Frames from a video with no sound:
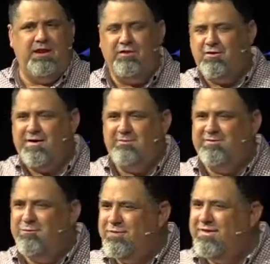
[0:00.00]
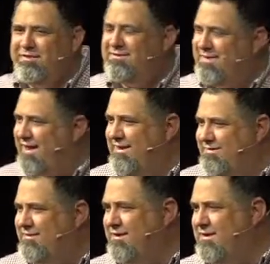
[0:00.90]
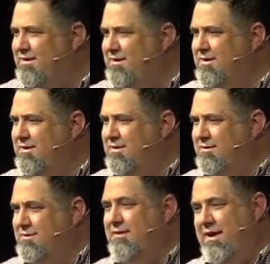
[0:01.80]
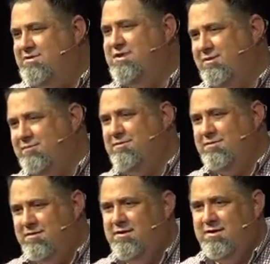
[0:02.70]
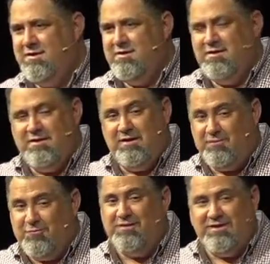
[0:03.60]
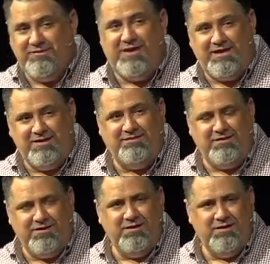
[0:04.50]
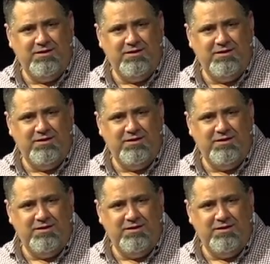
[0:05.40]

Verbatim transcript: And I look at him and say, Really, is it that easy? James really is that easy.